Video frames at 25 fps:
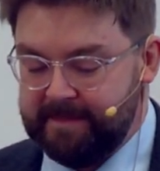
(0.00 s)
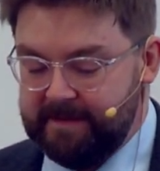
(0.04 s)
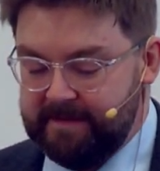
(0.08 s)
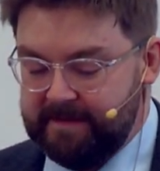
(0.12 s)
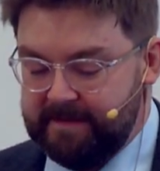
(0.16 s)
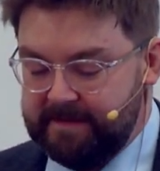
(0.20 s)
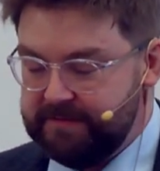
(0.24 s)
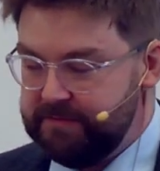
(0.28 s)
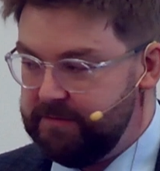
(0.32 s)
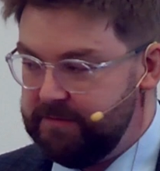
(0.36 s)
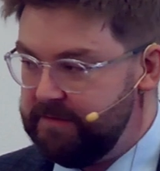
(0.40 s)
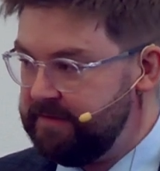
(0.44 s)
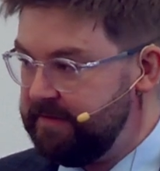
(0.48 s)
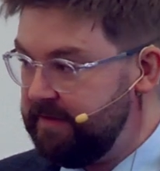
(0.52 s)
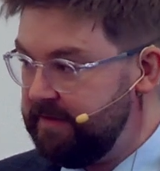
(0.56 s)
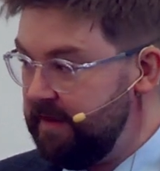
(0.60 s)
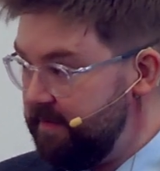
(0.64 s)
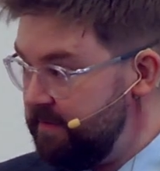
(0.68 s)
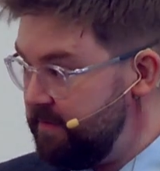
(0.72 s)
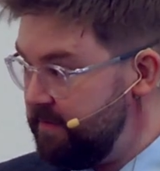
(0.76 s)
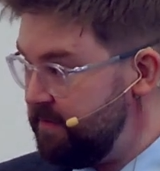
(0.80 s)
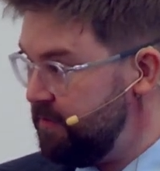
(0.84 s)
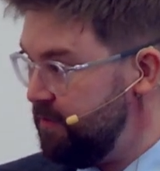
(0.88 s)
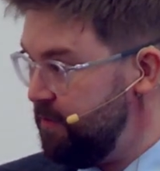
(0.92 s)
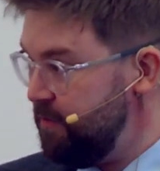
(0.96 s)
And so the
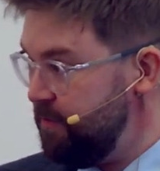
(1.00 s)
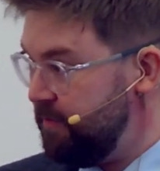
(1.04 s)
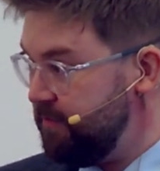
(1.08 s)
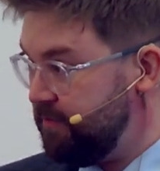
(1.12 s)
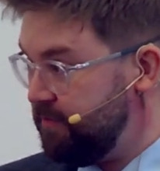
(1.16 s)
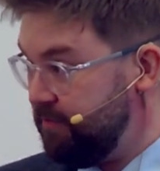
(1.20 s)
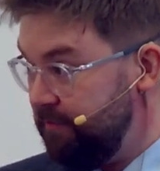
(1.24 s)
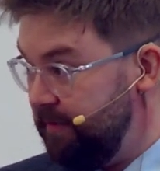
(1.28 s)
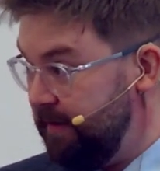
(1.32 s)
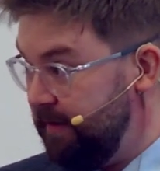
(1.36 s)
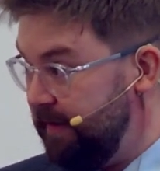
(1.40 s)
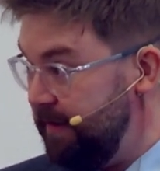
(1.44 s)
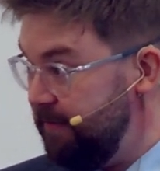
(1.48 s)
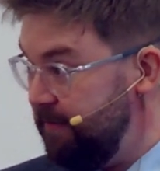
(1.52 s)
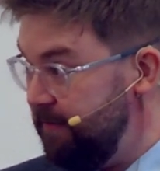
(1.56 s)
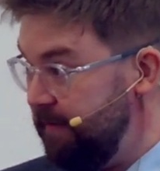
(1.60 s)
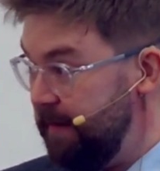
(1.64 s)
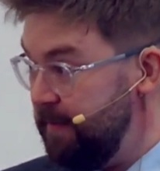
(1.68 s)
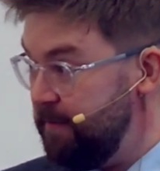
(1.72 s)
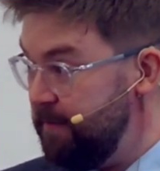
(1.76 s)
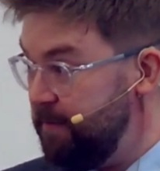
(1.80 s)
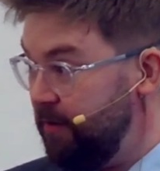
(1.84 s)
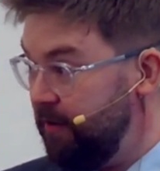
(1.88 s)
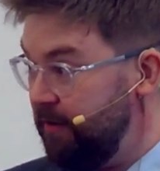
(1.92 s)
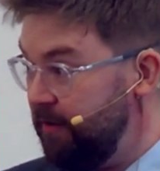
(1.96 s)
stethoscope is really, really
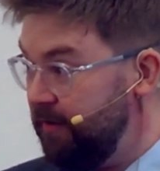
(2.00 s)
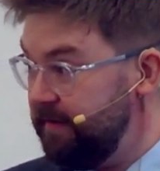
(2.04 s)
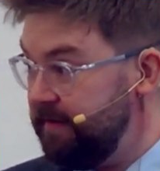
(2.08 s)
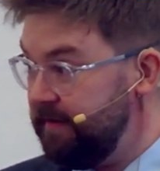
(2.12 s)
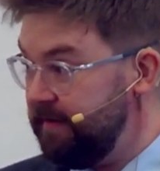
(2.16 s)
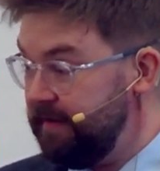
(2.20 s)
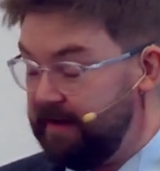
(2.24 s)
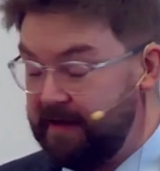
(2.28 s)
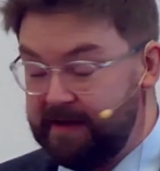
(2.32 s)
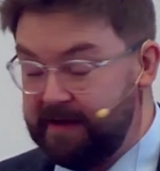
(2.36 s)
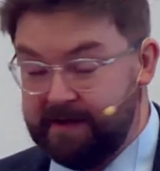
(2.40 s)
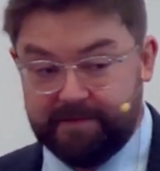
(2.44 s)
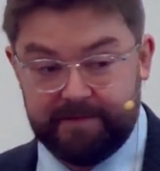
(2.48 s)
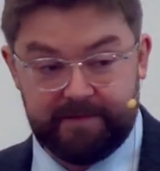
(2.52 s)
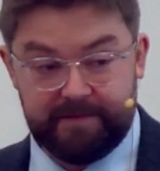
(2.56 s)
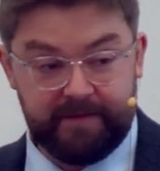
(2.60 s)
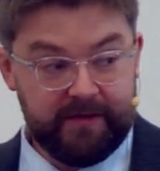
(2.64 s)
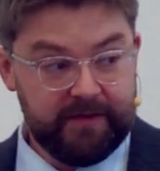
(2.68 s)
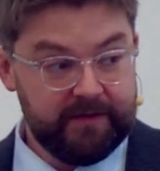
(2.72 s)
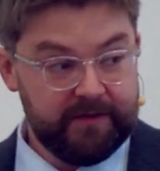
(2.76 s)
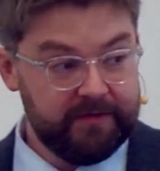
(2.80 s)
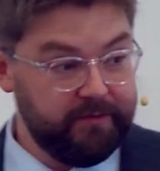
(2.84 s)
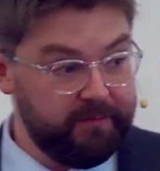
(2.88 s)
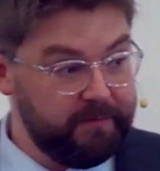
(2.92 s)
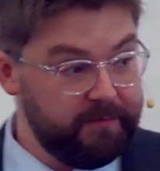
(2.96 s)
important in life.
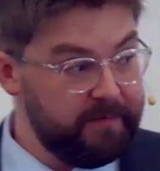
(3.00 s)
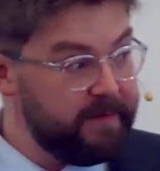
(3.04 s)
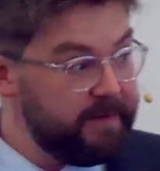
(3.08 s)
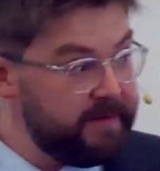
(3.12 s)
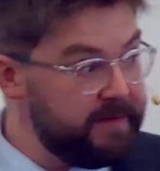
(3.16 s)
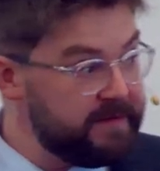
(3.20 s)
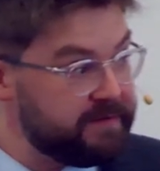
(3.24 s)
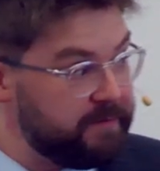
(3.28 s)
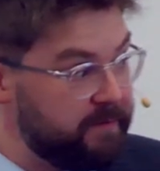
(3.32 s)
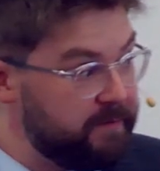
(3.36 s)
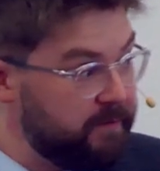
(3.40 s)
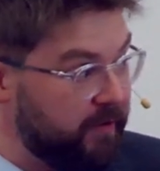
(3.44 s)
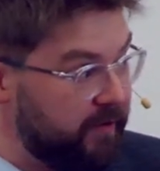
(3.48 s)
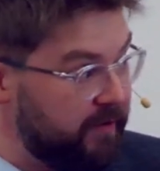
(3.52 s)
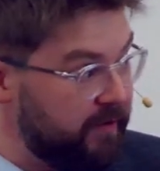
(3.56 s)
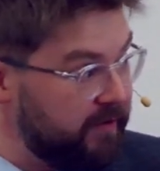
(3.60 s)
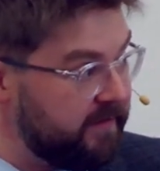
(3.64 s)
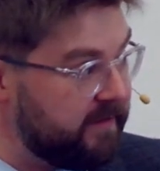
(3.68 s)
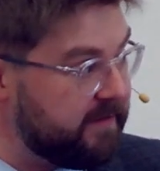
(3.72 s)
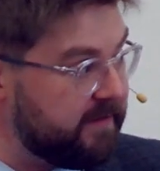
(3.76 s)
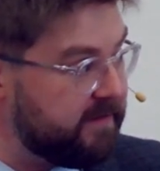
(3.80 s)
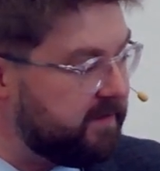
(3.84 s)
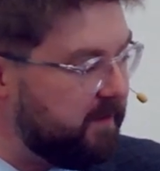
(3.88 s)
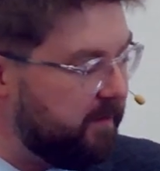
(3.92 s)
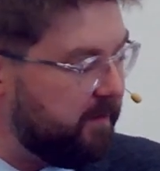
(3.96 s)
Not maybe as important
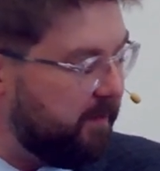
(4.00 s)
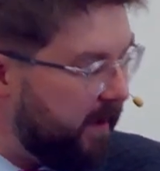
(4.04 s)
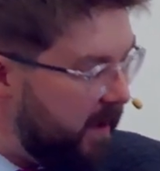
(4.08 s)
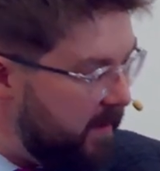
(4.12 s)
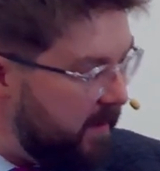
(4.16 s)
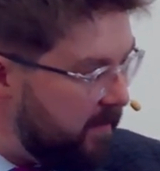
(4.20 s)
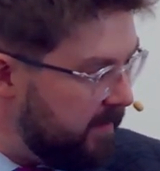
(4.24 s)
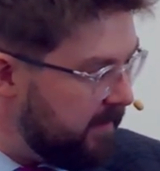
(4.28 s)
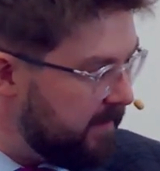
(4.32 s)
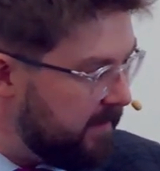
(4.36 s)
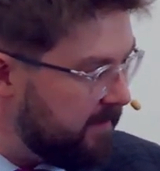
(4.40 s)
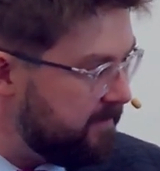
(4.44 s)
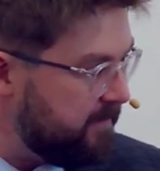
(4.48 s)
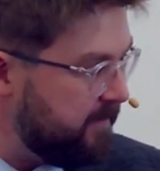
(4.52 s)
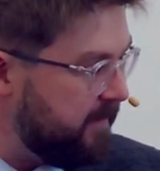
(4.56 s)
as the Bible.